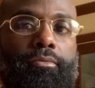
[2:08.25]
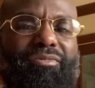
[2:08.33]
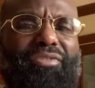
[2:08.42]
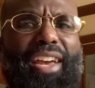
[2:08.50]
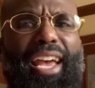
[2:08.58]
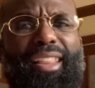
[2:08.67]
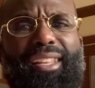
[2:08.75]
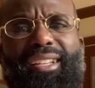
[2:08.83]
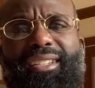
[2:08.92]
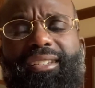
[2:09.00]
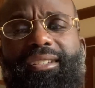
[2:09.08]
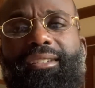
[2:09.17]

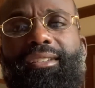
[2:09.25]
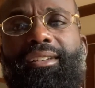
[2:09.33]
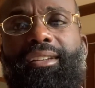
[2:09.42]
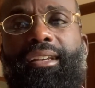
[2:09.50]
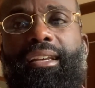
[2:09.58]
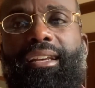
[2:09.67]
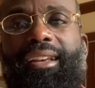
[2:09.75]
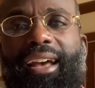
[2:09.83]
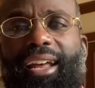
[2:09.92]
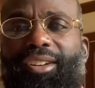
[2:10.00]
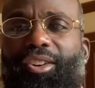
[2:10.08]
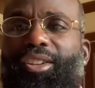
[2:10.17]
Fellas,
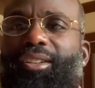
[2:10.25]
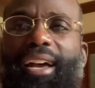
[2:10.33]
I know you